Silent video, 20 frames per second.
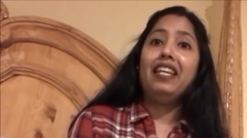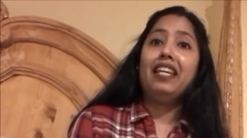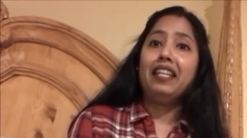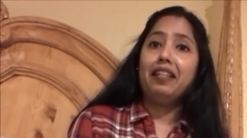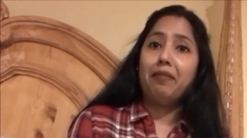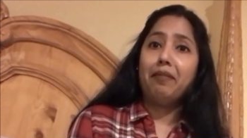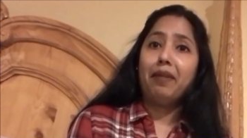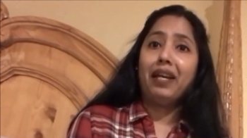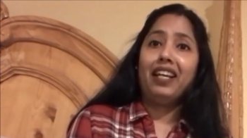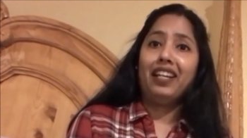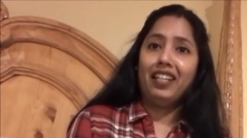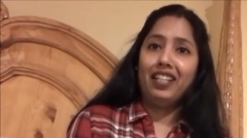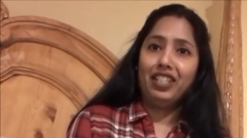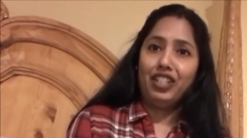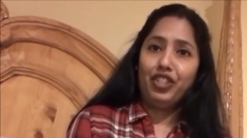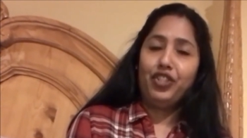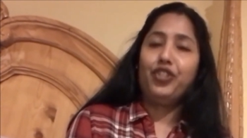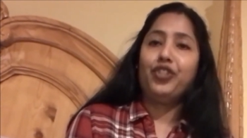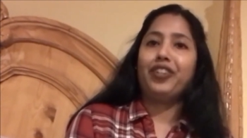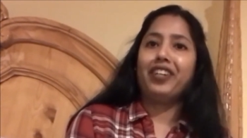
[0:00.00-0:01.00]
being in my
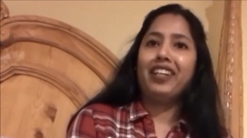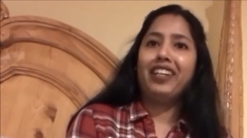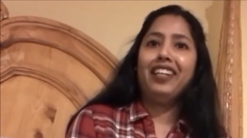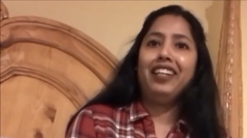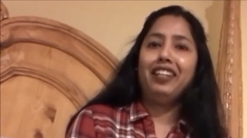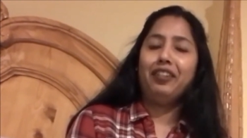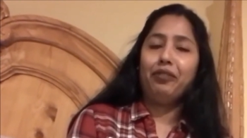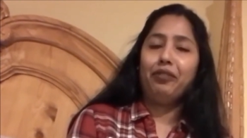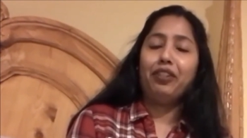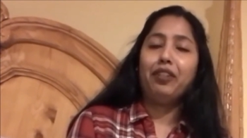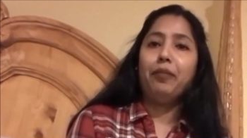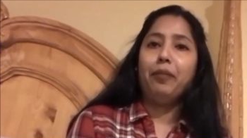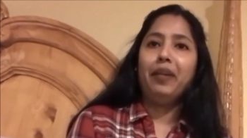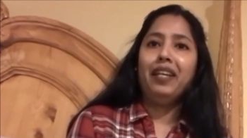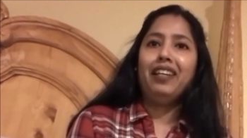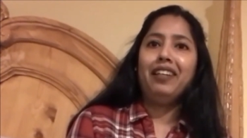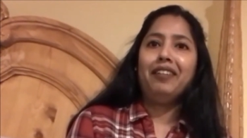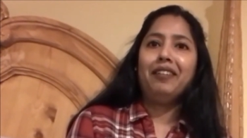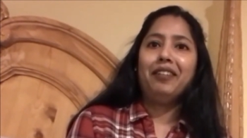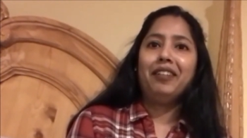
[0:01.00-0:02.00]
journey with
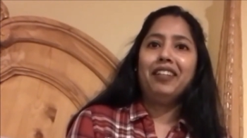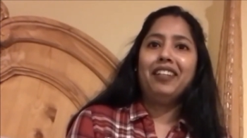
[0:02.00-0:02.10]
me.